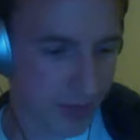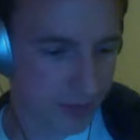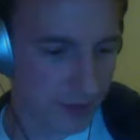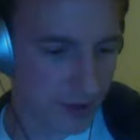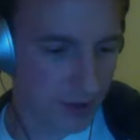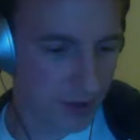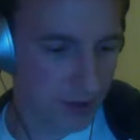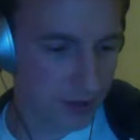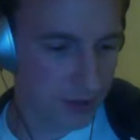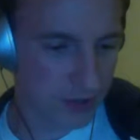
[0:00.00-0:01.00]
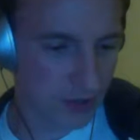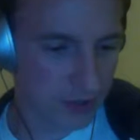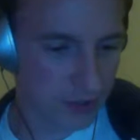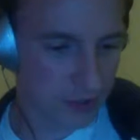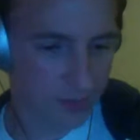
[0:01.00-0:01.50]
a New York
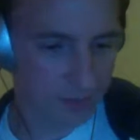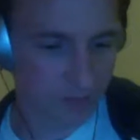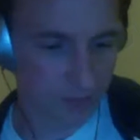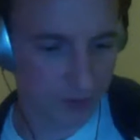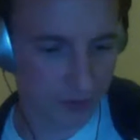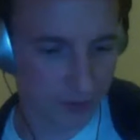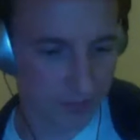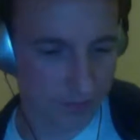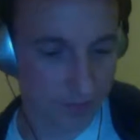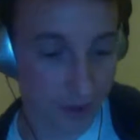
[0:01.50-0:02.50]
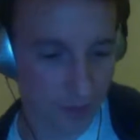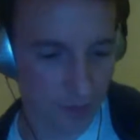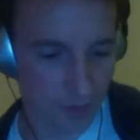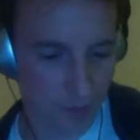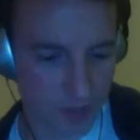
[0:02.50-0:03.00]
trip for that
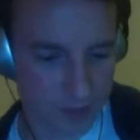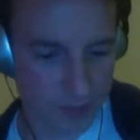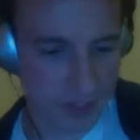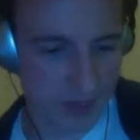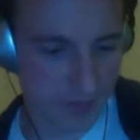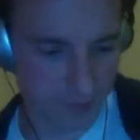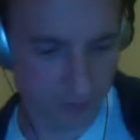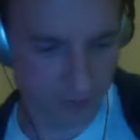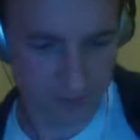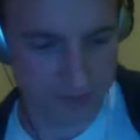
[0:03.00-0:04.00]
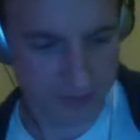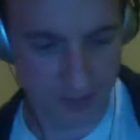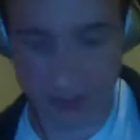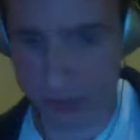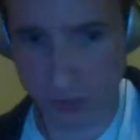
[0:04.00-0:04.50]
last weekend for like
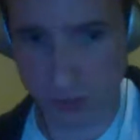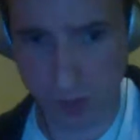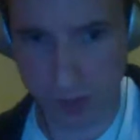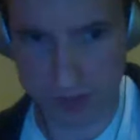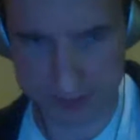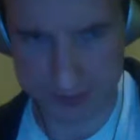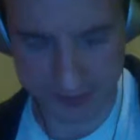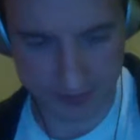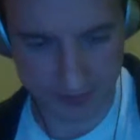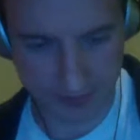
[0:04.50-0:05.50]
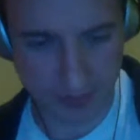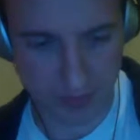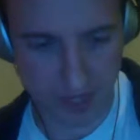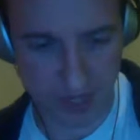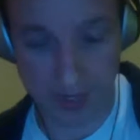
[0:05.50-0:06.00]
2 months in the
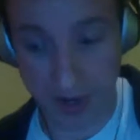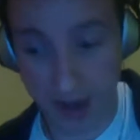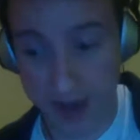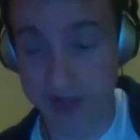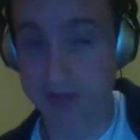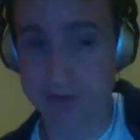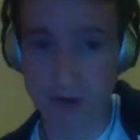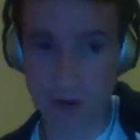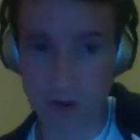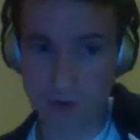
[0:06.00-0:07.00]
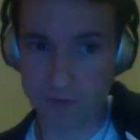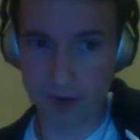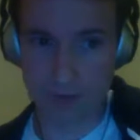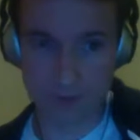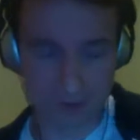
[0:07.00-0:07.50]
making. I didn't even know Evolve
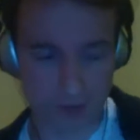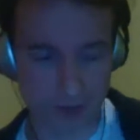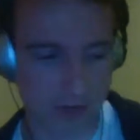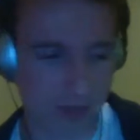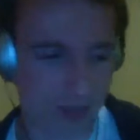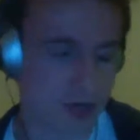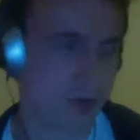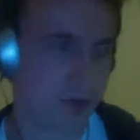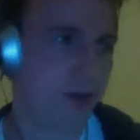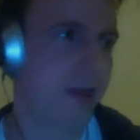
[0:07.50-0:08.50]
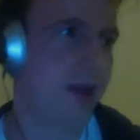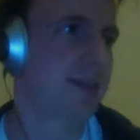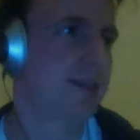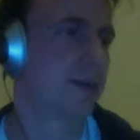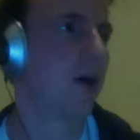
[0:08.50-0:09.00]
was running that show. And then I
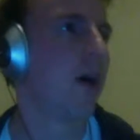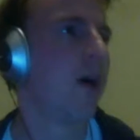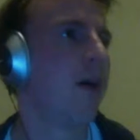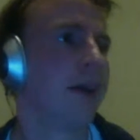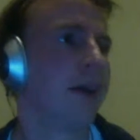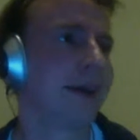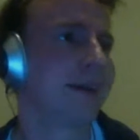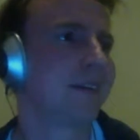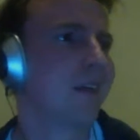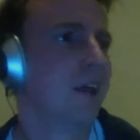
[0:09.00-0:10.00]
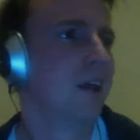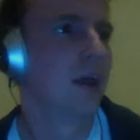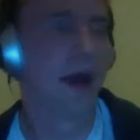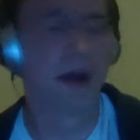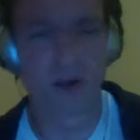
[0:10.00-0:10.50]
saw like, I
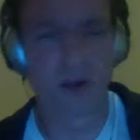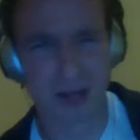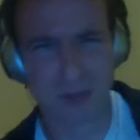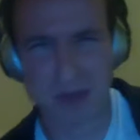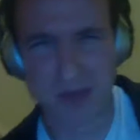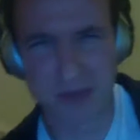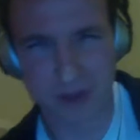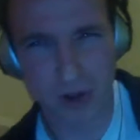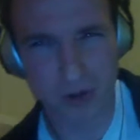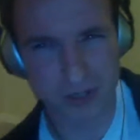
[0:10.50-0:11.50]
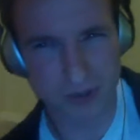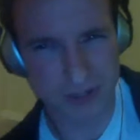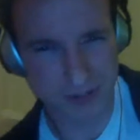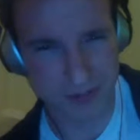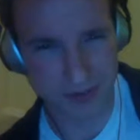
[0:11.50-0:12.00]
don't know, like a month ago or so, I
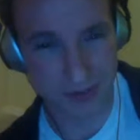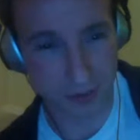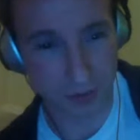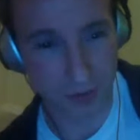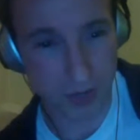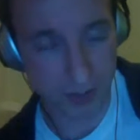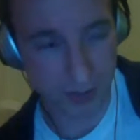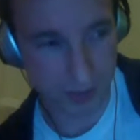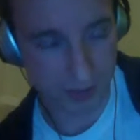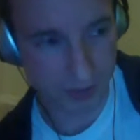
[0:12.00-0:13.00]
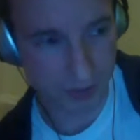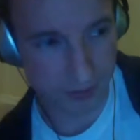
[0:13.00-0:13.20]
saw that they were running on